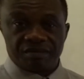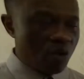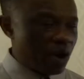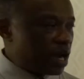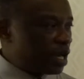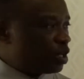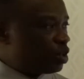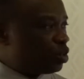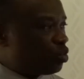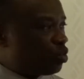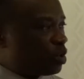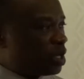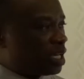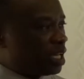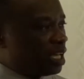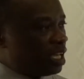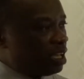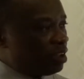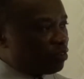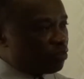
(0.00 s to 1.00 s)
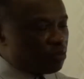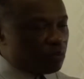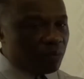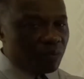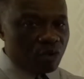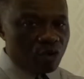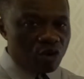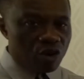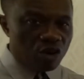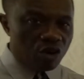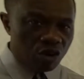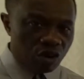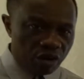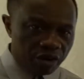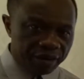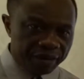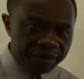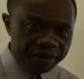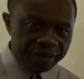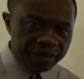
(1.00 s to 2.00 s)
Why do we give
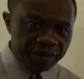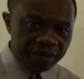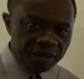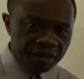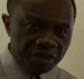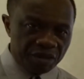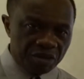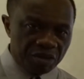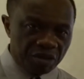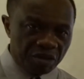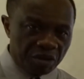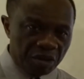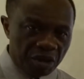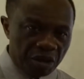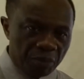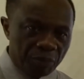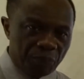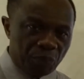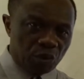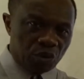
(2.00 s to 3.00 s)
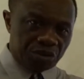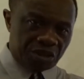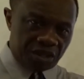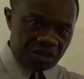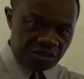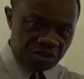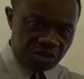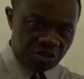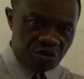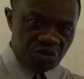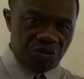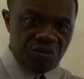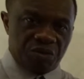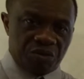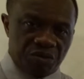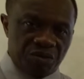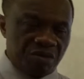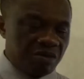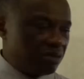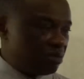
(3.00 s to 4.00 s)
more importance
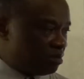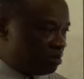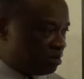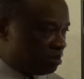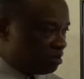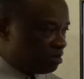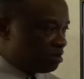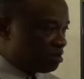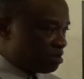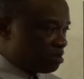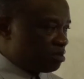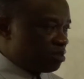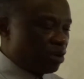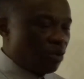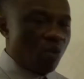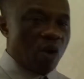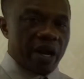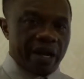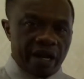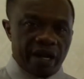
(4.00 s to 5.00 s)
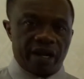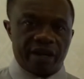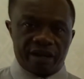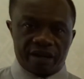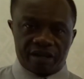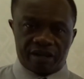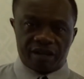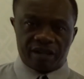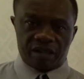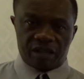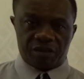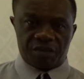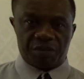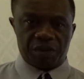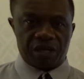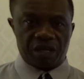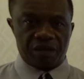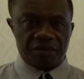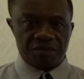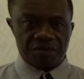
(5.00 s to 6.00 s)
to the $100
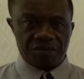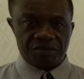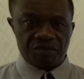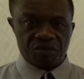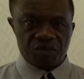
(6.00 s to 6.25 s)
bill?